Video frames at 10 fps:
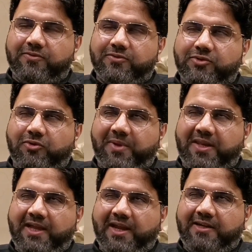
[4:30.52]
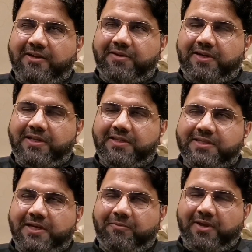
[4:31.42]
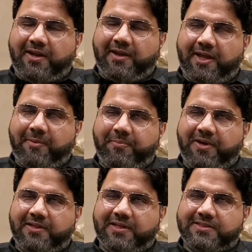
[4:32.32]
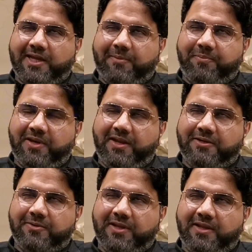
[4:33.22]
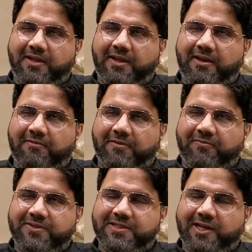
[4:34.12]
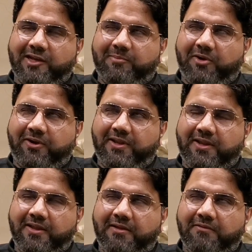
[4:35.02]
so many activities that we are that's happening today in our physical body,